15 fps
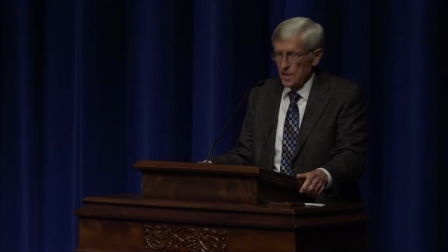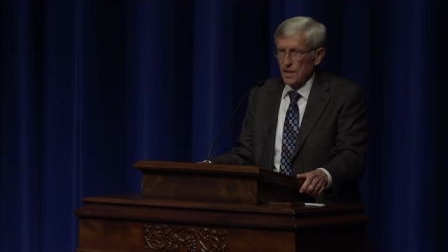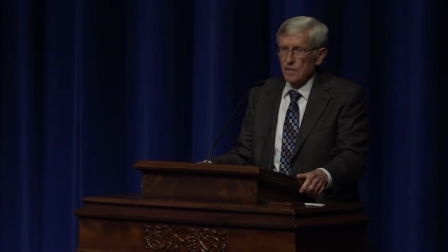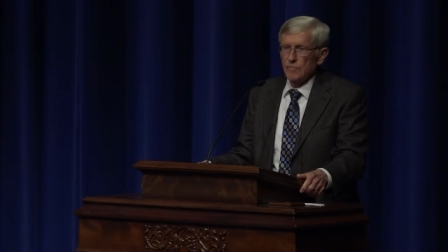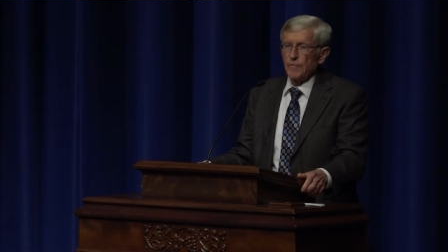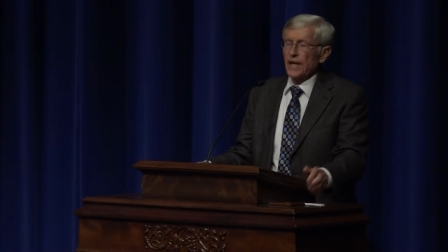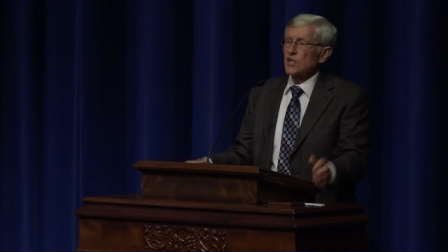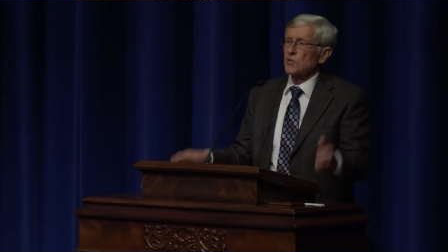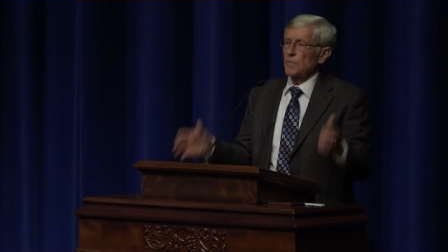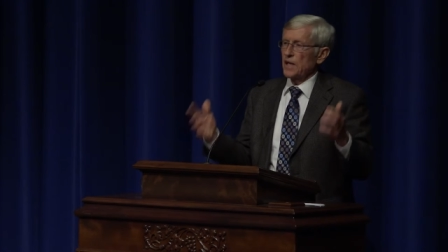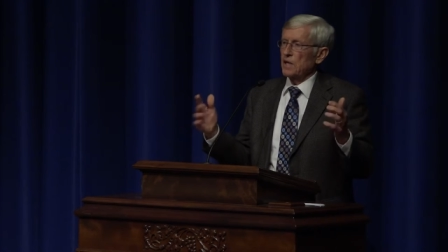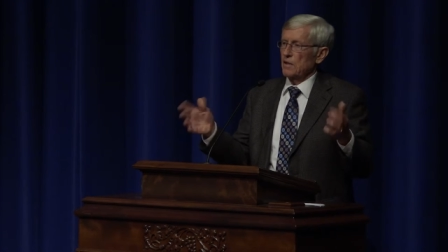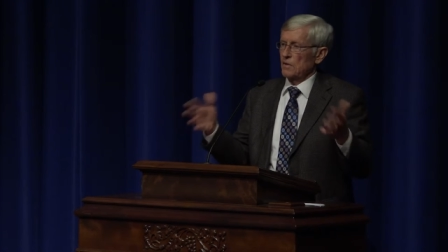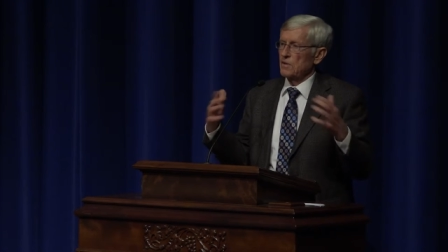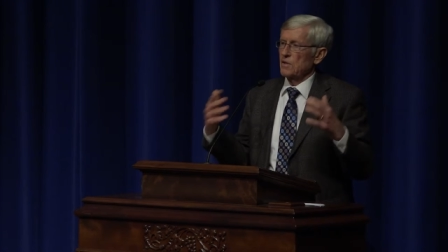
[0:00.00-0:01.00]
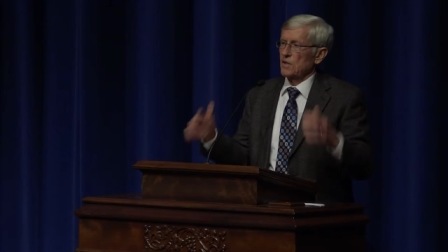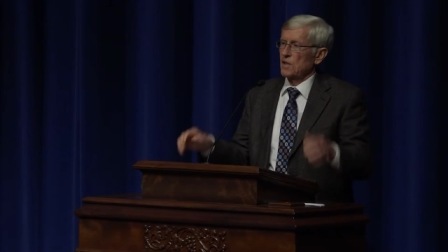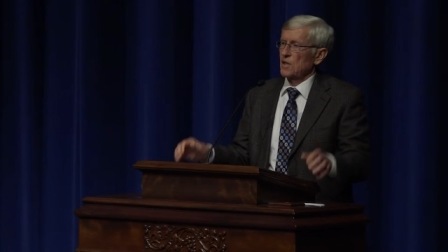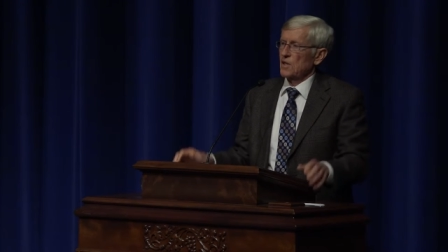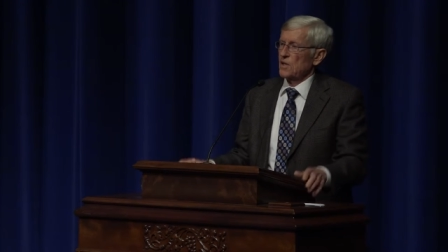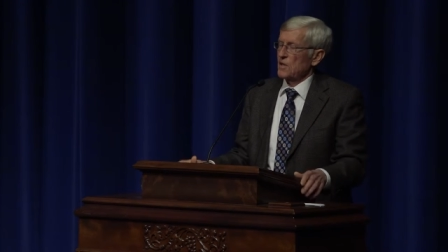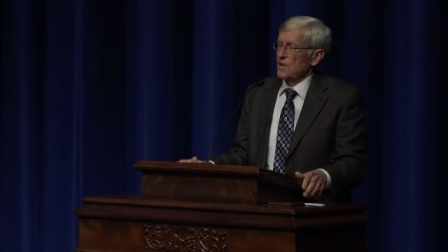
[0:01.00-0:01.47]
It makes me,
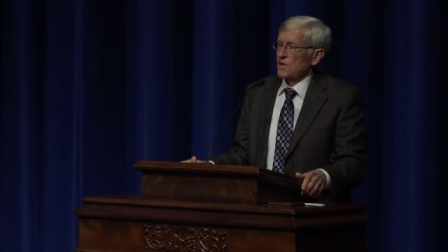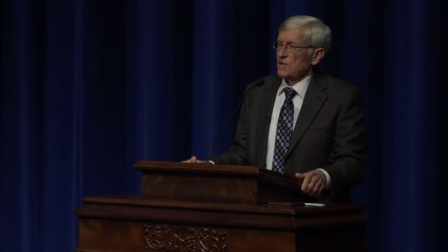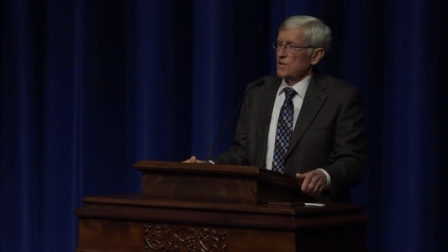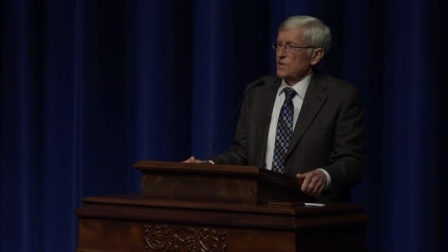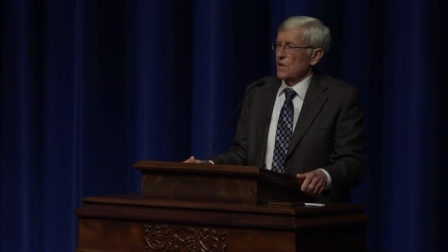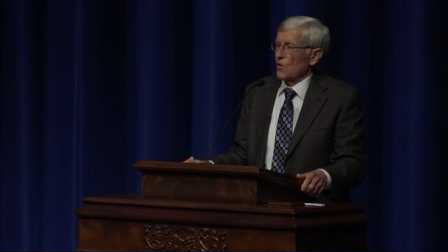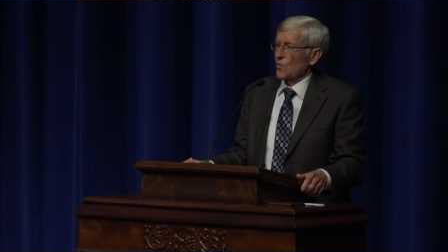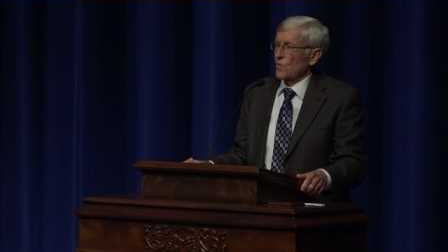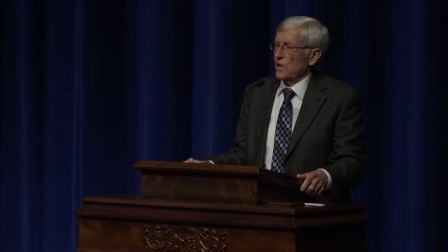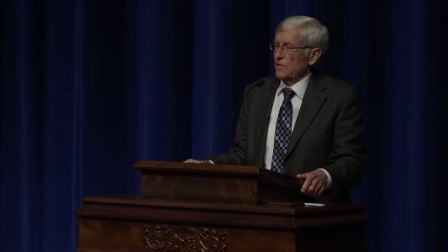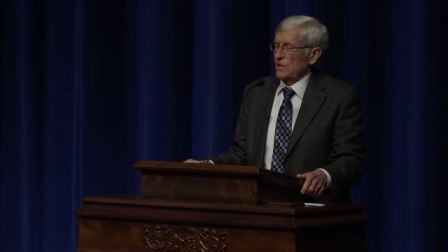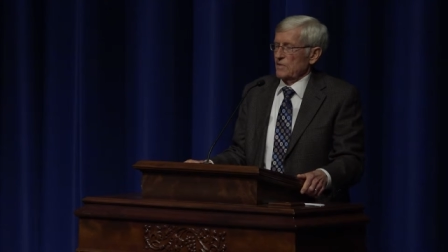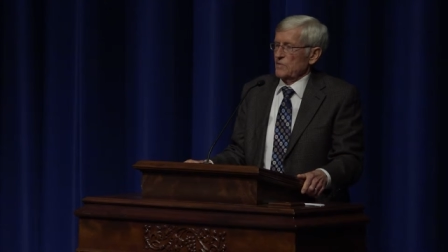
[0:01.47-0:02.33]
you know,